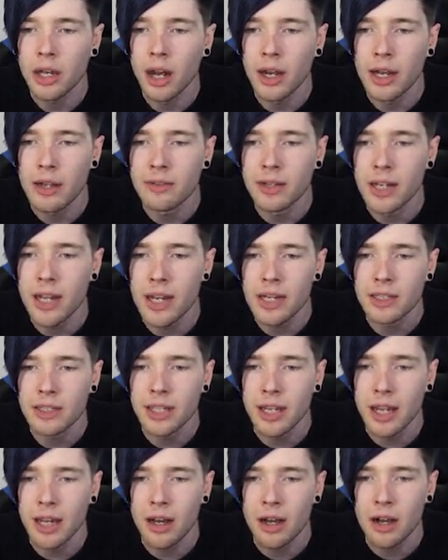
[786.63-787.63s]
can't even
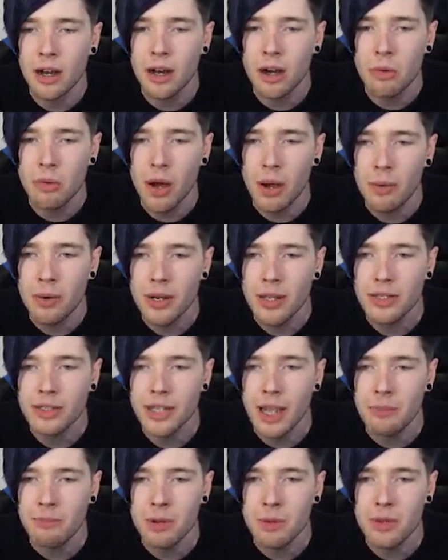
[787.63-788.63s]
eat it. Oh, why would it
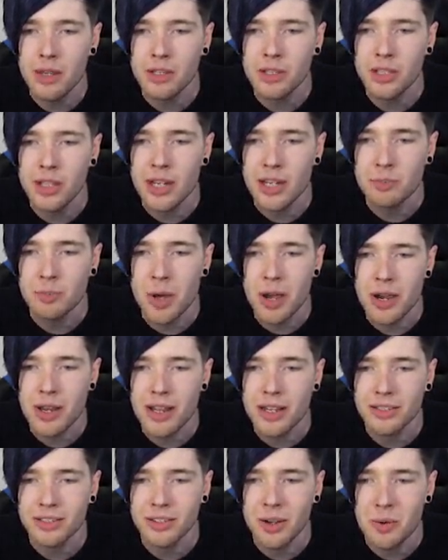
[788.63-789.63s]
tempt me with a cheeseburger? That's